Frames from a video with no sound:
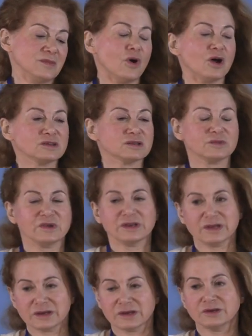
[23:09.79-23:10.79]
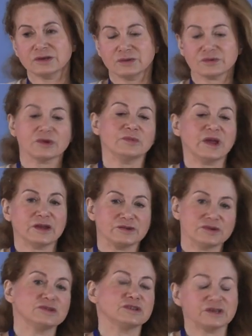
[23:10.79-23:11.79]
Also, we need a new
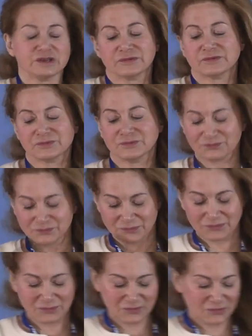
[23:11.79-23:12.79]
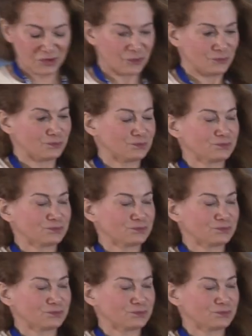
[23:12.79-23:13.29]
commander-in-chief.